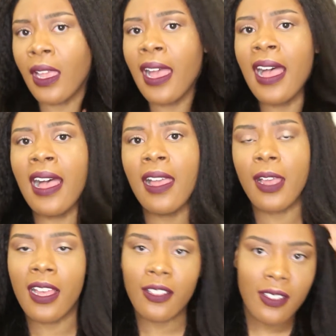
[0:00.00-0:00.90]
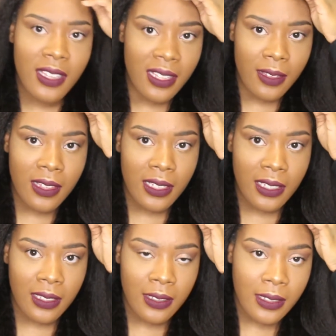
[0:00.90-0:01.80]
other than
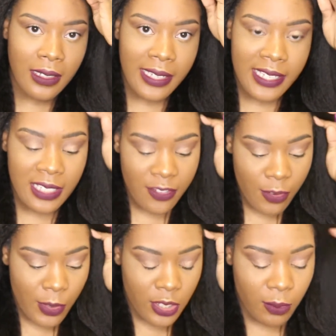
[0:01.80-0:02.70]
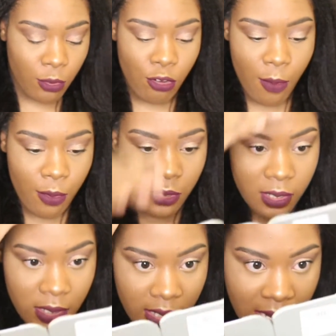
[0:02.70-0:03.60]
the lace giving me some trouble
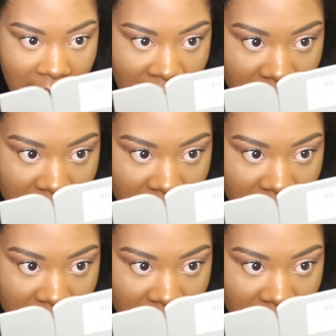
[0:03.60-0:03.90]
today,